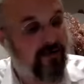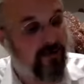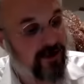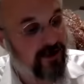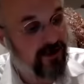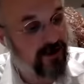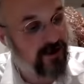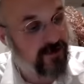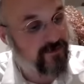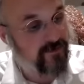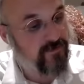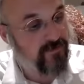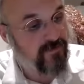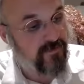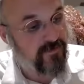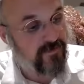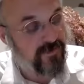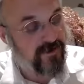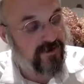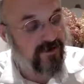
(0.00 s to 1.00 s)
Tvachim,
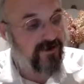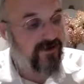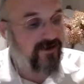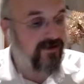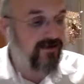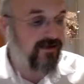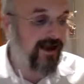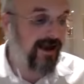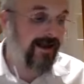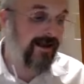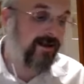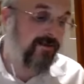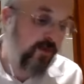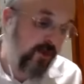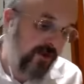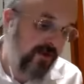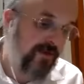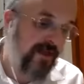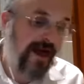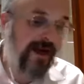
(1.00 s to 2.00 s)
any
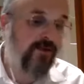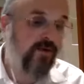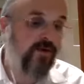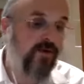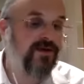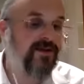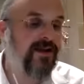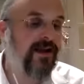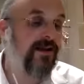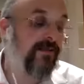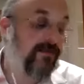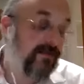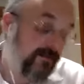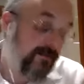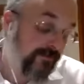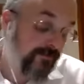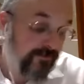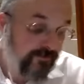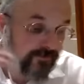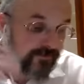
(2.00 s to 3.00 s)
more than that, it won't stand.
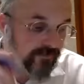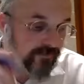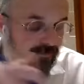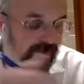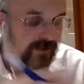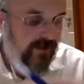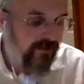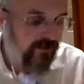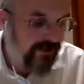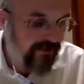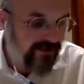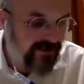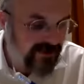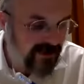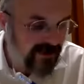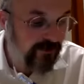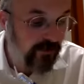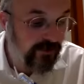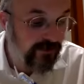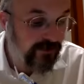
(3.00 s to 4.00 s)
Whatever,
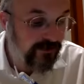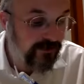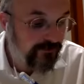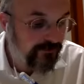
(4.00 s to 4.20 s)
same point.